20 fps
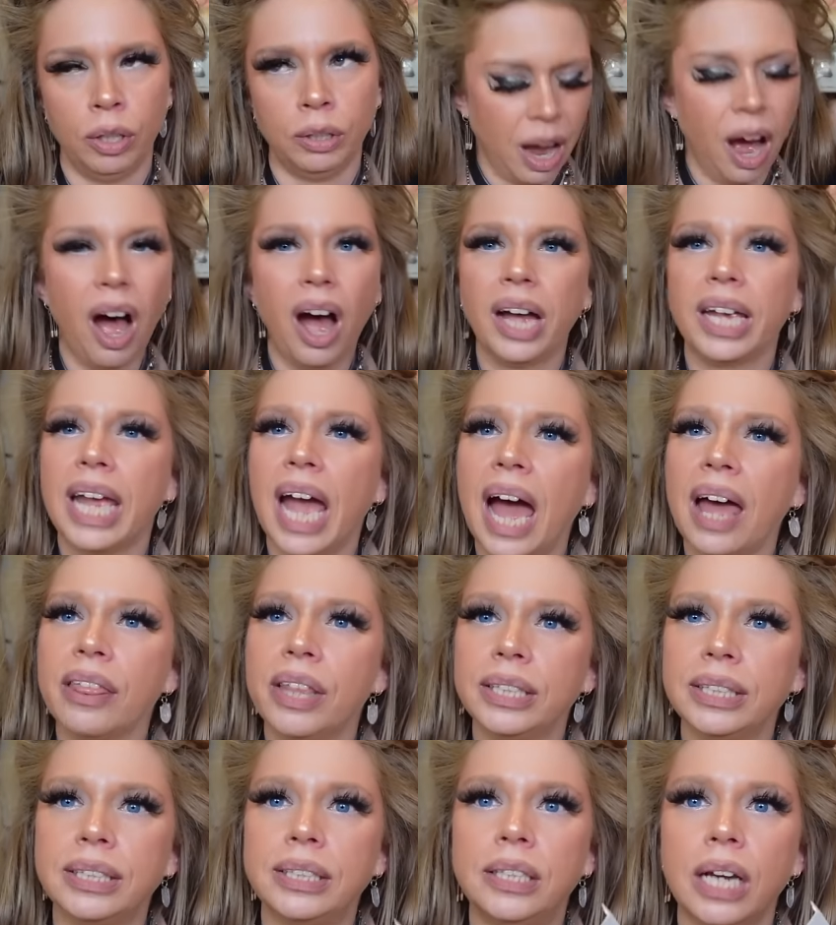God, yeah,
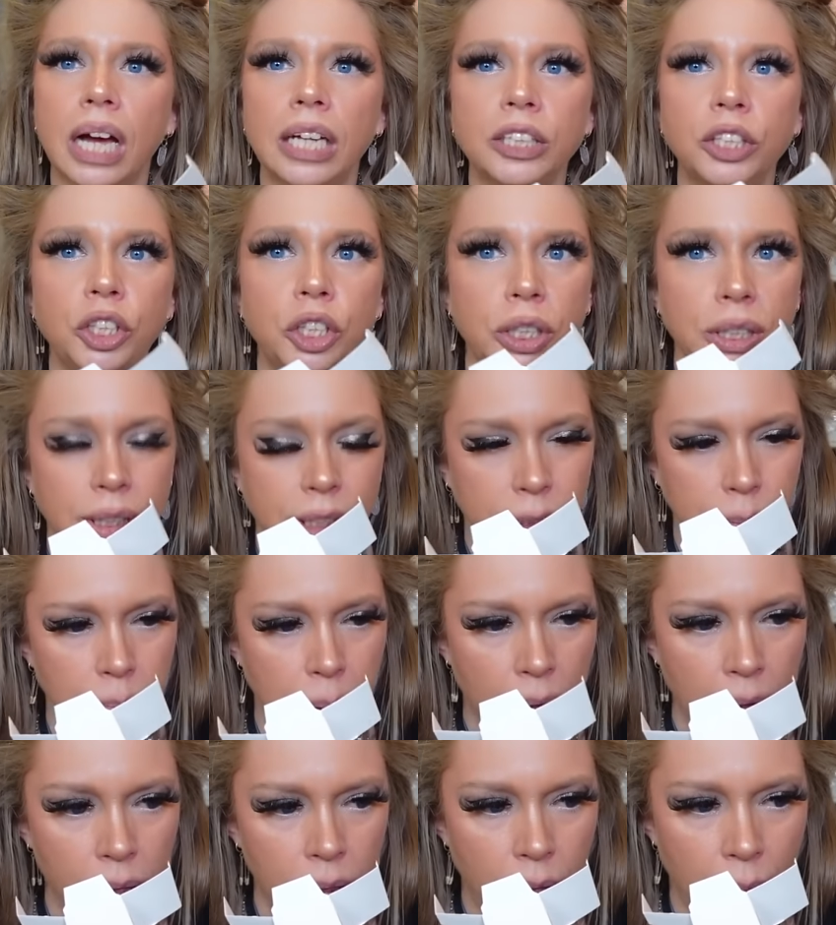this does just
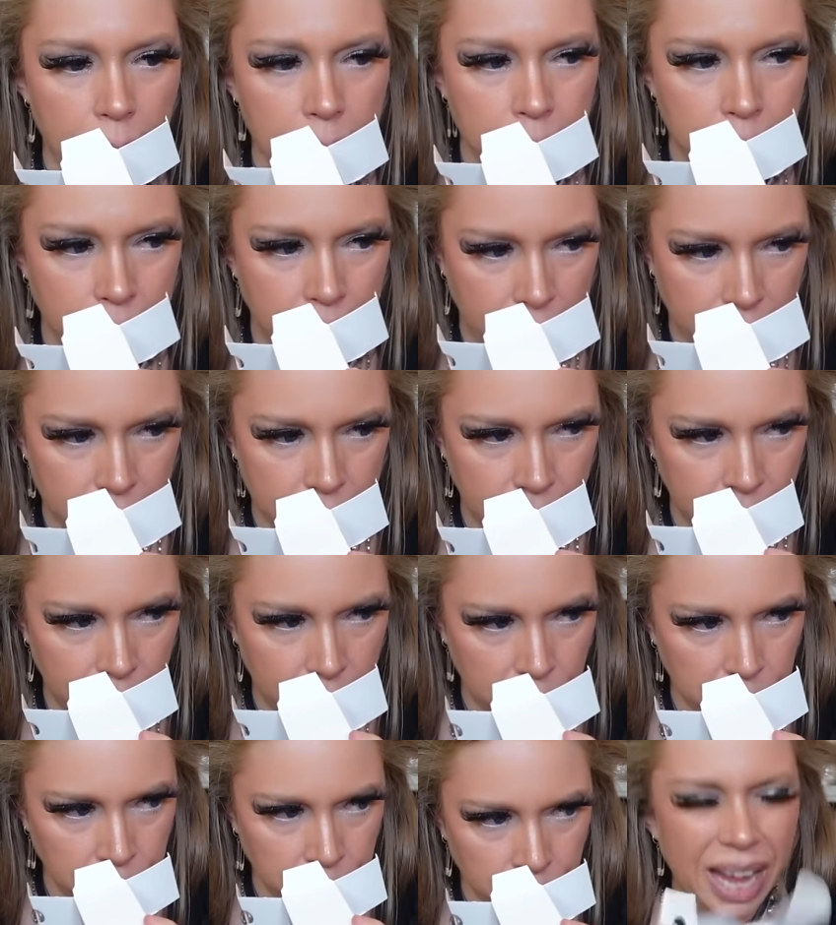smell amazing.